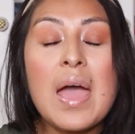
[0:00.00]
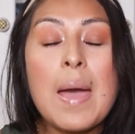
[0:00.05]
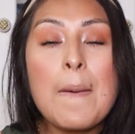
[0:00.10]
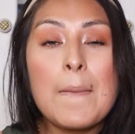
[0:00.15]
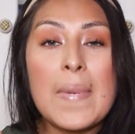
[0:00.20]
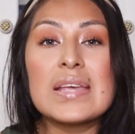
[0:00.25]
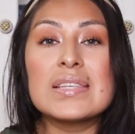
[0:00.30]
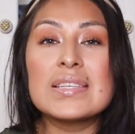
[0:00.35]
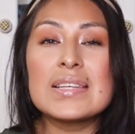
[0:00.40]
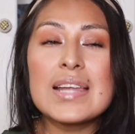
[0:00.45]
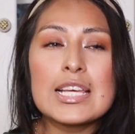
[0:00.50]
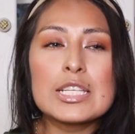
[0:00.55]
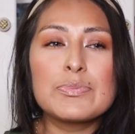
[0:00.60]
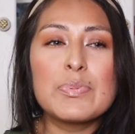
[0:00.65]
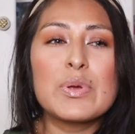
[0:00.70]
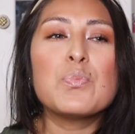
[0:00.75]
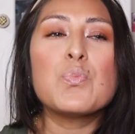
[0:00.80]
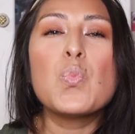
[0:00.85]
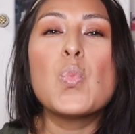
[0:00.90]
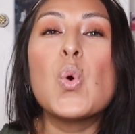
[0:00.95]
Mayson has
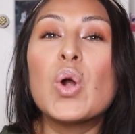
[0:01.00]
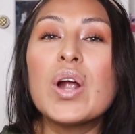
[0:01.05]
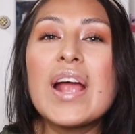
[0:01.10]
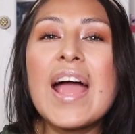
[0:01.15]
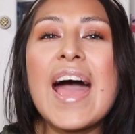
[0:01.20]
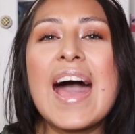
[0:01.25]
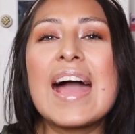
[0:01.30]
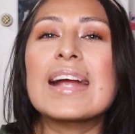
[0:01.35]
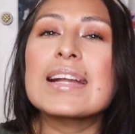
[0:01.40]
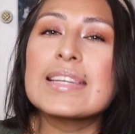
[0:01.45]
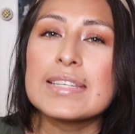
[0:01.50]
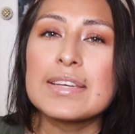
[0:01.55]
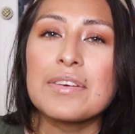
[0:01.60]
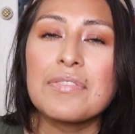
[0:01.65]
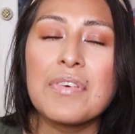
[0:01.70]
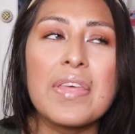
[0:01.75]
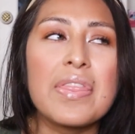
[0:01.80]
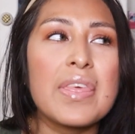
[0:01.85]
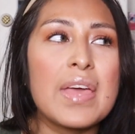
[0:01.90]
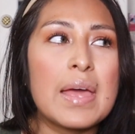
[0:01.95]
been more
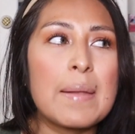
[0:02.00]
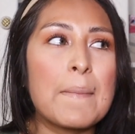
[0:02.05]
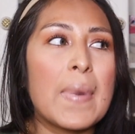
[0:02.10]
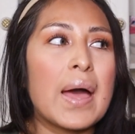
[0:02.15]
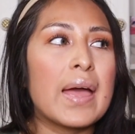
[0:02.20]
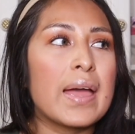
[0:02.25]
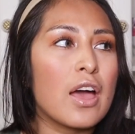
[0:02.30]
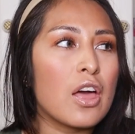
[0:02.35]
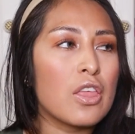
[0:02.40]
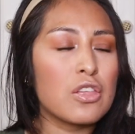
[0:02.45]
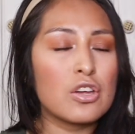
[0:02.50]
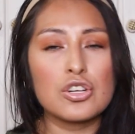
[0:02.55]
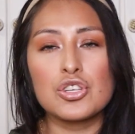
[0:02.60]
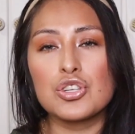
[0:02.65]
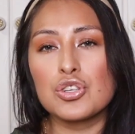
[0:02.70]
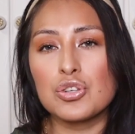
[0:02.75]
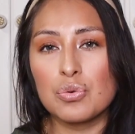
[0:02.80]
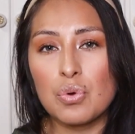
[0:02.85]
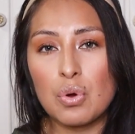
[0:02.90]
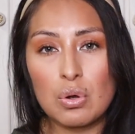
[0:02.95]
active than my other
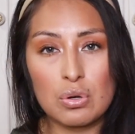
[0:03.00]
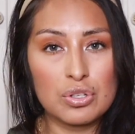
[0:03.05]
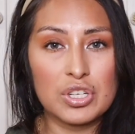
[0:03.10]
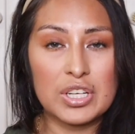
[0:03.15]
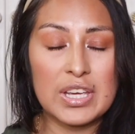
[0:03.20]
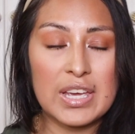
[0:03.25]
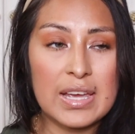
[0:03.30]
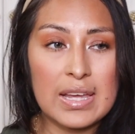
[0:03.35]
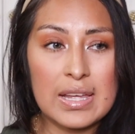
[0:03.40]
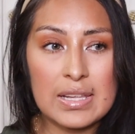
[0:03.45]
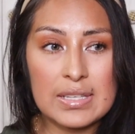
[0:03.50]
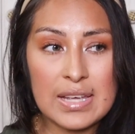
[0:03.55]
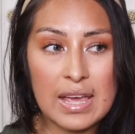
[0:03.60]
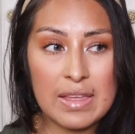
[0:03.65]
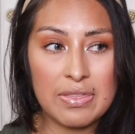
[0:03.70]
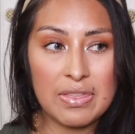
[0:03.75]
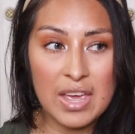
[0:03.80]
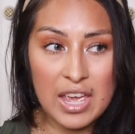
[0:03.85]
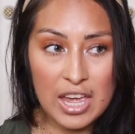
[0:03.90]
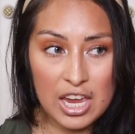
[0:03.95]
two older kids
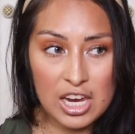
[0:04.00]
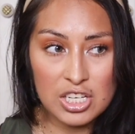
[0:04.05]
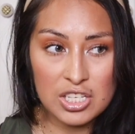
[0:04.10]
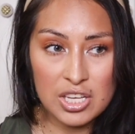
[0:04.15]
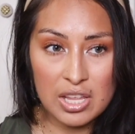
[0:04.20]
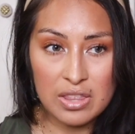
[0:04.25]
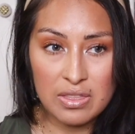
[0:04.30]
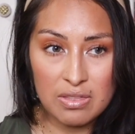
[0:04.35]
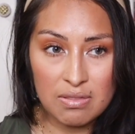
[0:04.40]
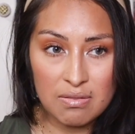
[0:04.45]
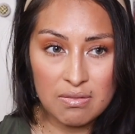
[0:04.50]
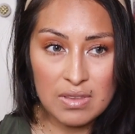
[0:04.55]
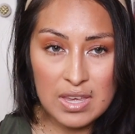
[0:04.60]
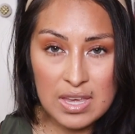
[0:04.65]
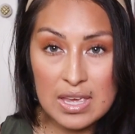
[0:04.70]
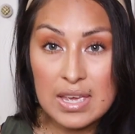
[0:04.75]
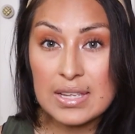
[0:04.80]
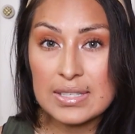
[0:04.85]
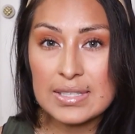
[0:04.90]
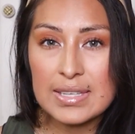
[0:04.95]
at the age that
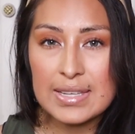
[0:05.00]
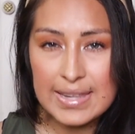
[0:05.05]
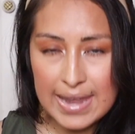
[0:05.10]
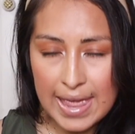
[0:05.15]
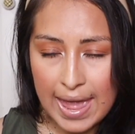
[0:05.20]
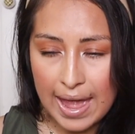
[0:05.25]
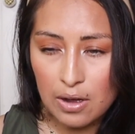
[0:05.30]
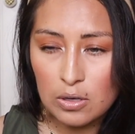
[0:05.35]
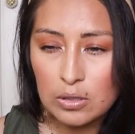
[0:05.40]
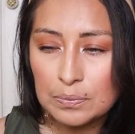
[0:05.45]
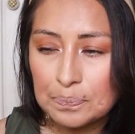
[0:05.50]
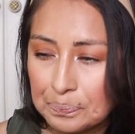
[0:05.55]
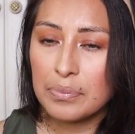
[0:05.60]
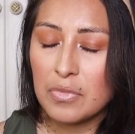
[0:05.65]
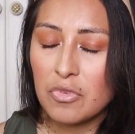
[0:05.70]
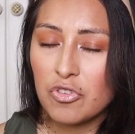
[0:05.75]
he is now.